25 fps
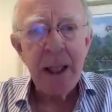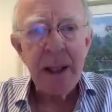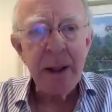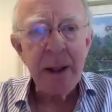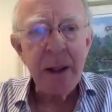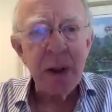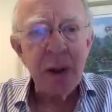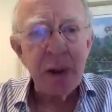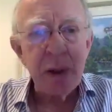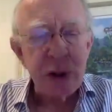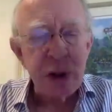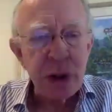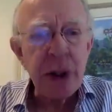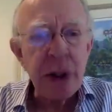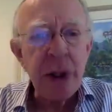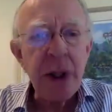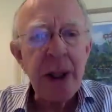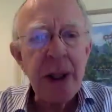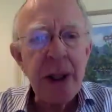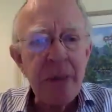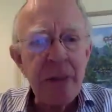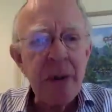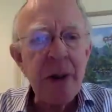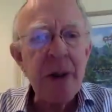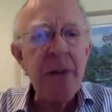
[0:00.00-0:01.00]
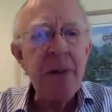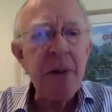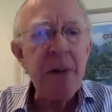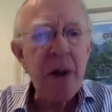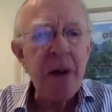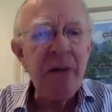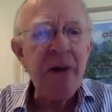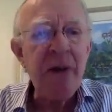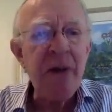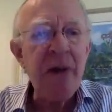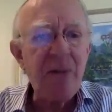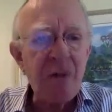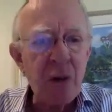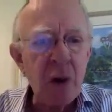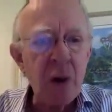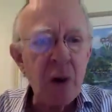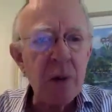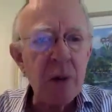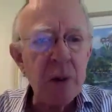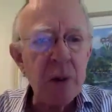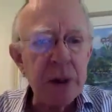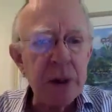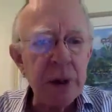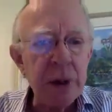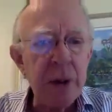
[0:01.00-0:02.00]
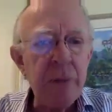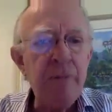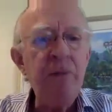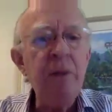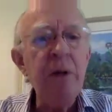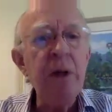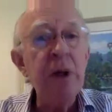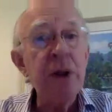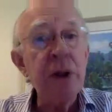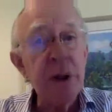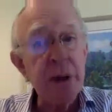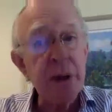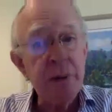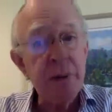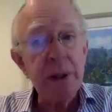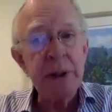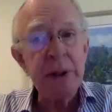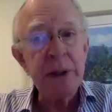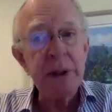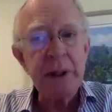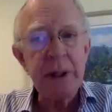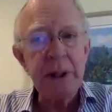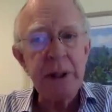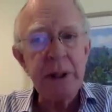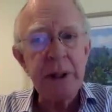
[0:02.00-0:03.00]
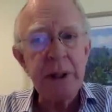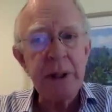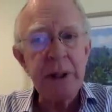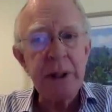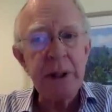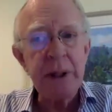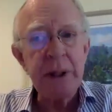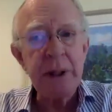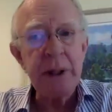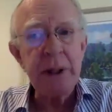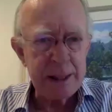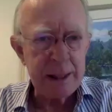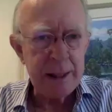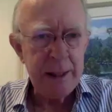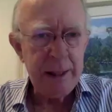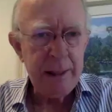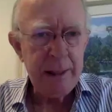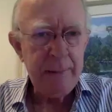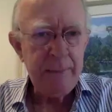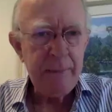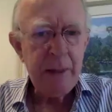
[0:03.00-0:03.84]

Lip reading: in the journey we're moving forward to achieve this.